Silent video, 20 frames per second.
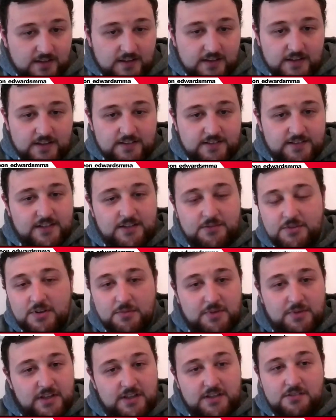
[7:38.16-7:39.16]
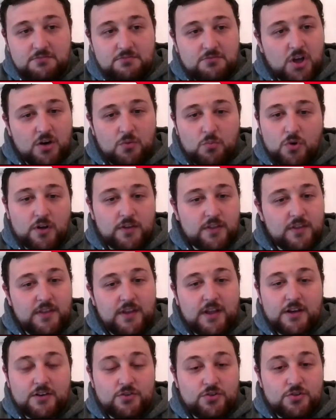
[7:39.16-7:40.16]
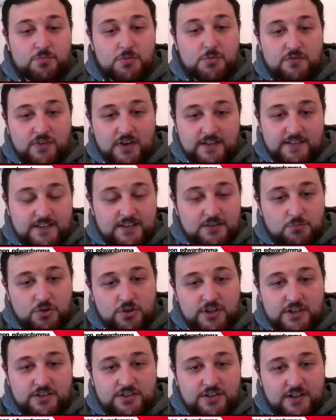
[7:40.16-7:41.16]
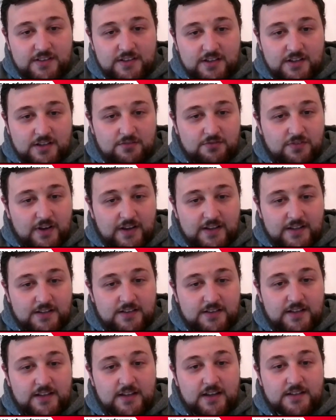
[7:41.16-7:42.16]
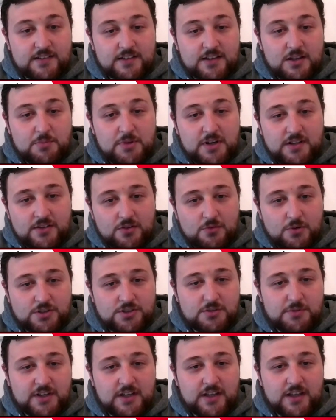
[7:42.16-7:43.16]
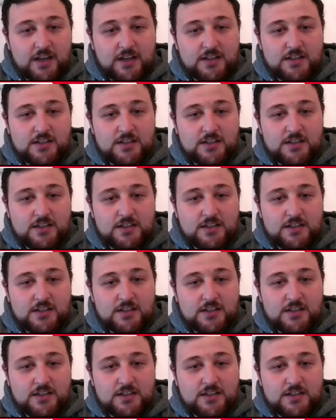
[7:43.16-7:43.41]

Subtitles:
He seems to be not wanting that Usman fight. He's more interested in fighting Diaz at the minute. So what do you make of that?